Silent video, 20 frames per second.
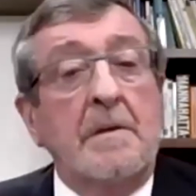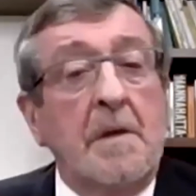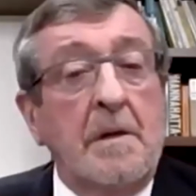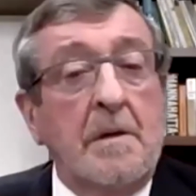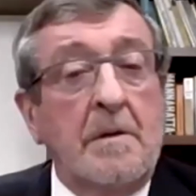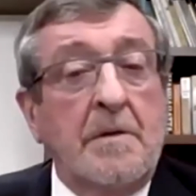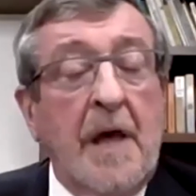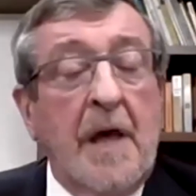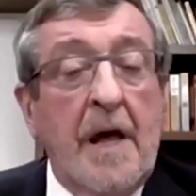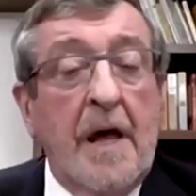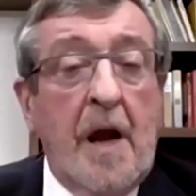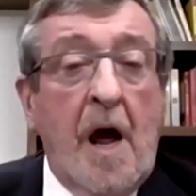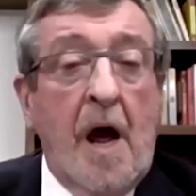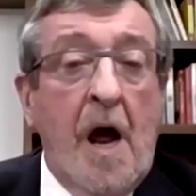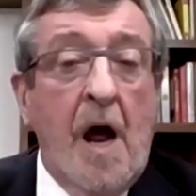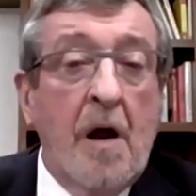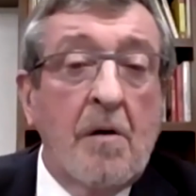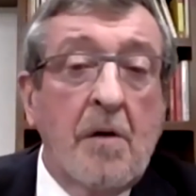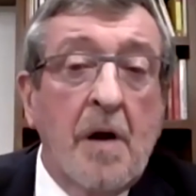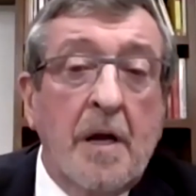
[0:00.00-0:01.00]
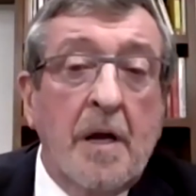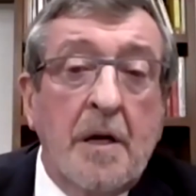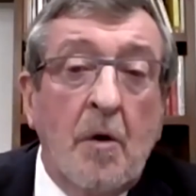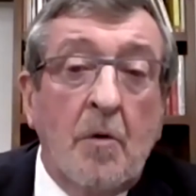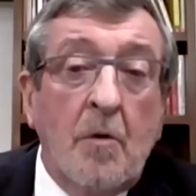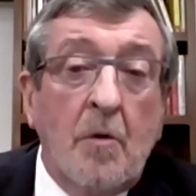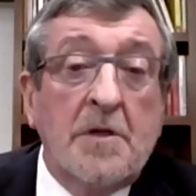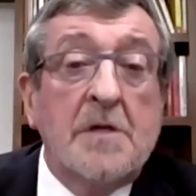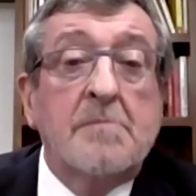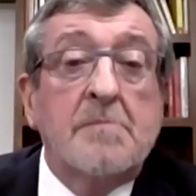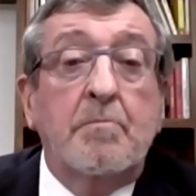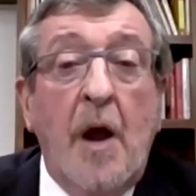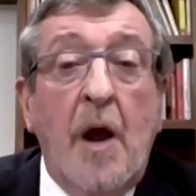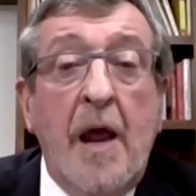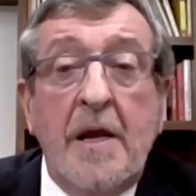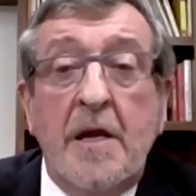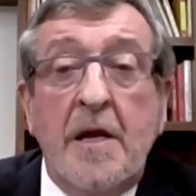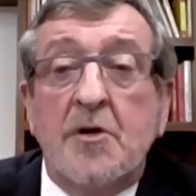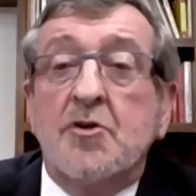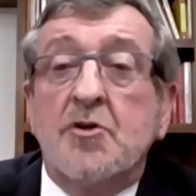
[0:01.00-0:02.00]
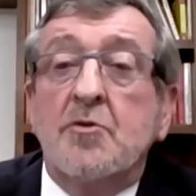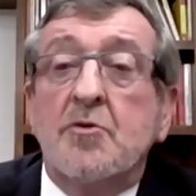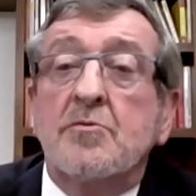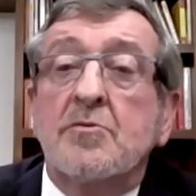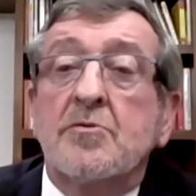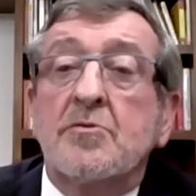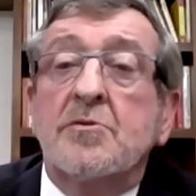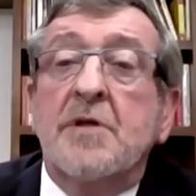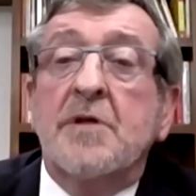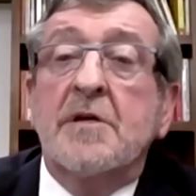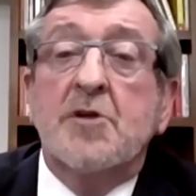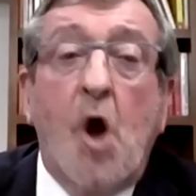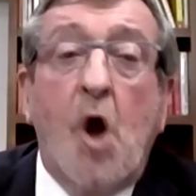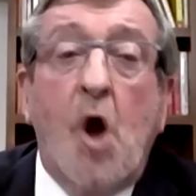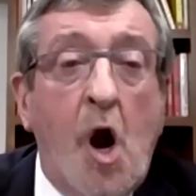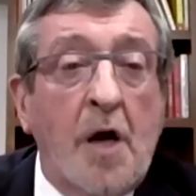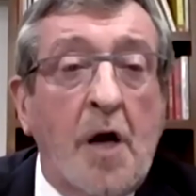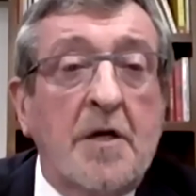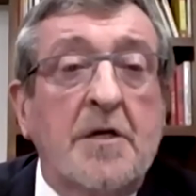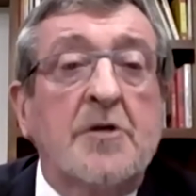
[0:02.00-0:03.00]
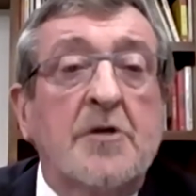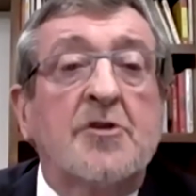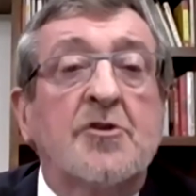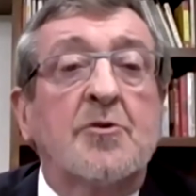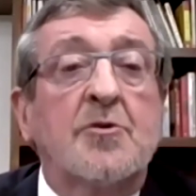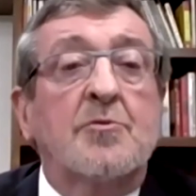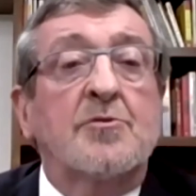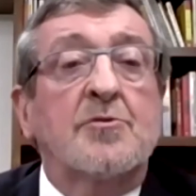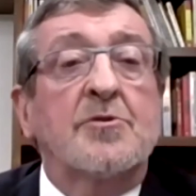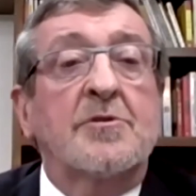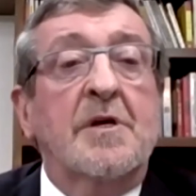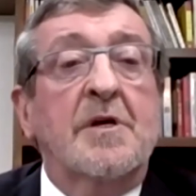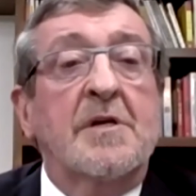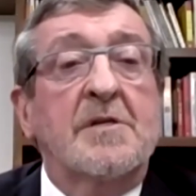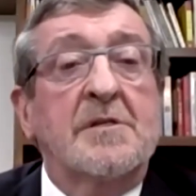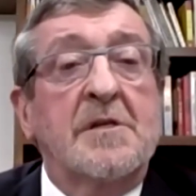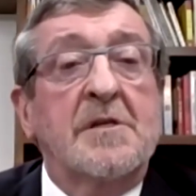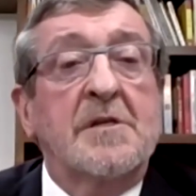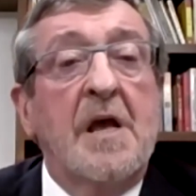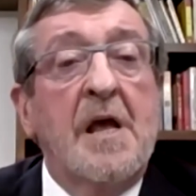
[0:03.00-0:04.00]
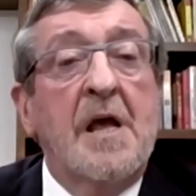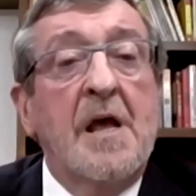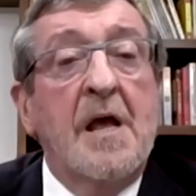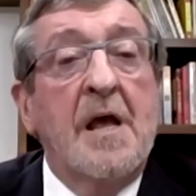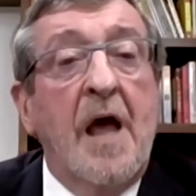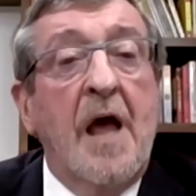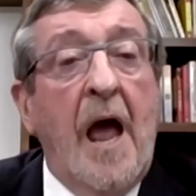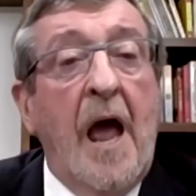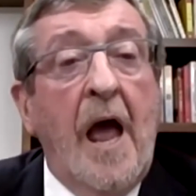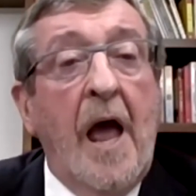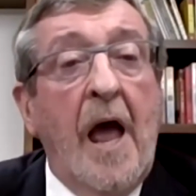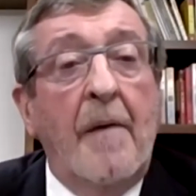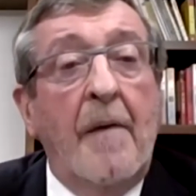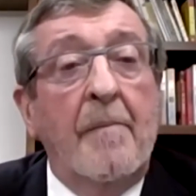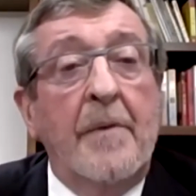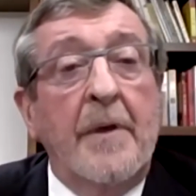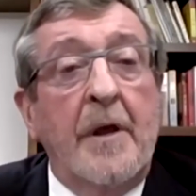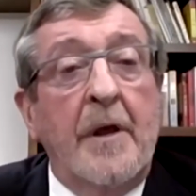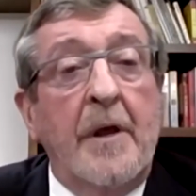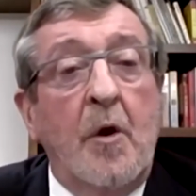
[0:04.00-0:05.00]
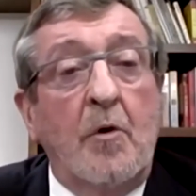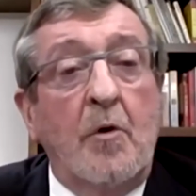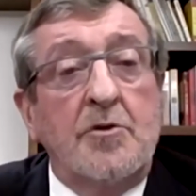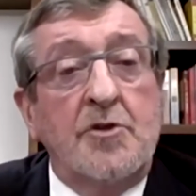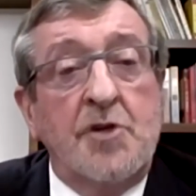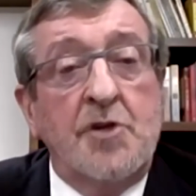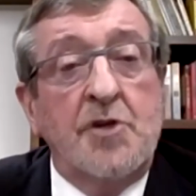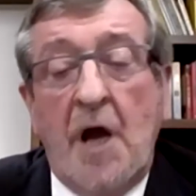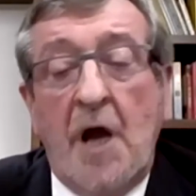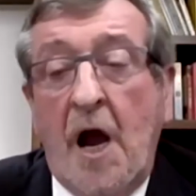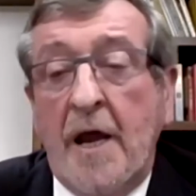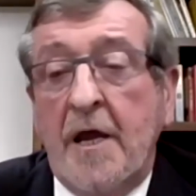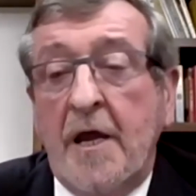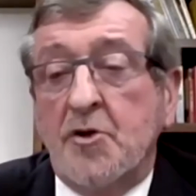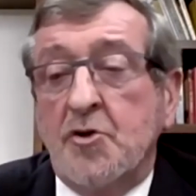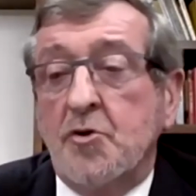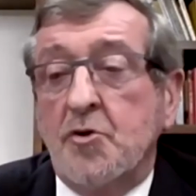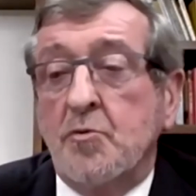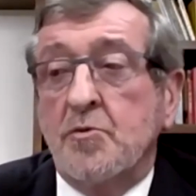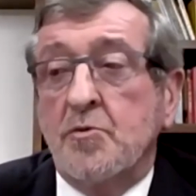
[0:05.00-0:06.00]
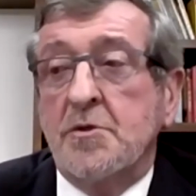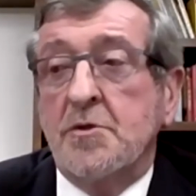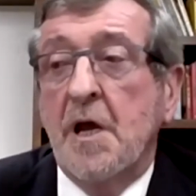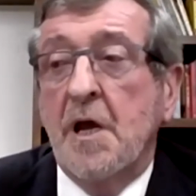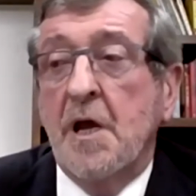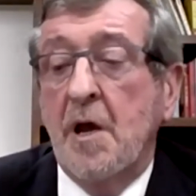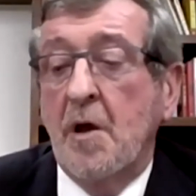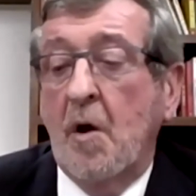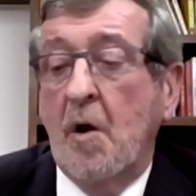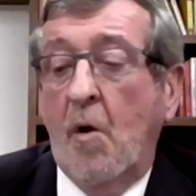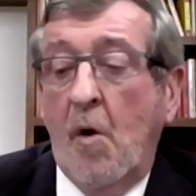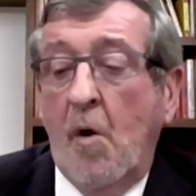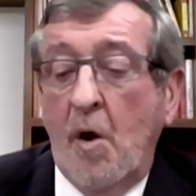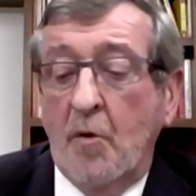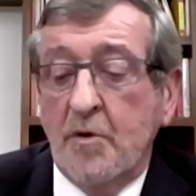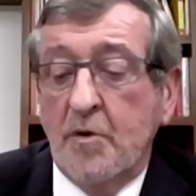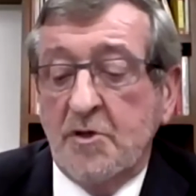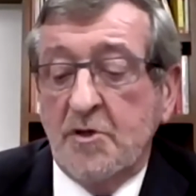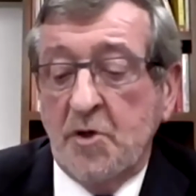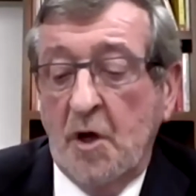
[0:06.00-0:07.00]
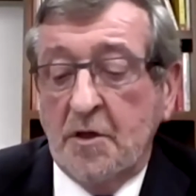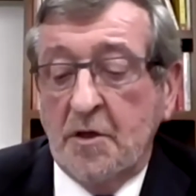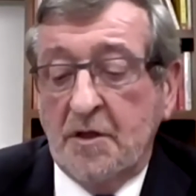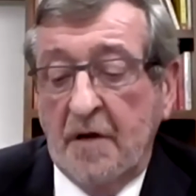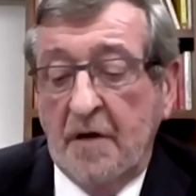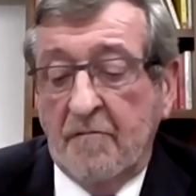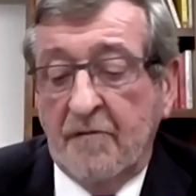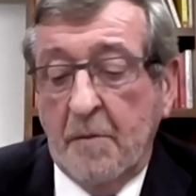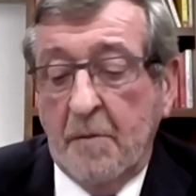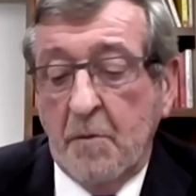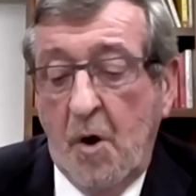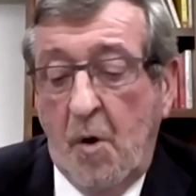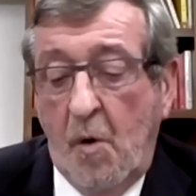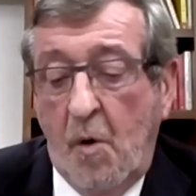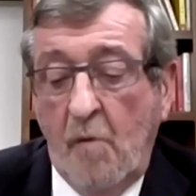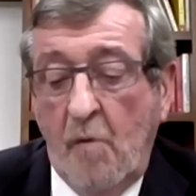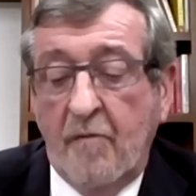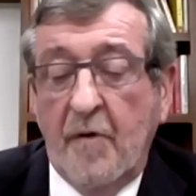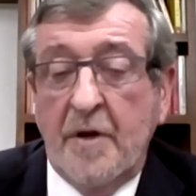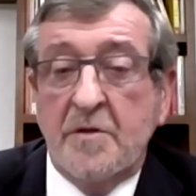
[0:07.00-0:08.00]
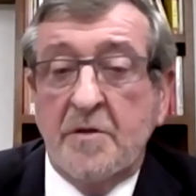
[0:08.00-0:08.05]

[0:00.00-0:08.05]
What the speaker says: There are, there's brain issues, there's heart issues, there's, GI issues, all resulting from COVID.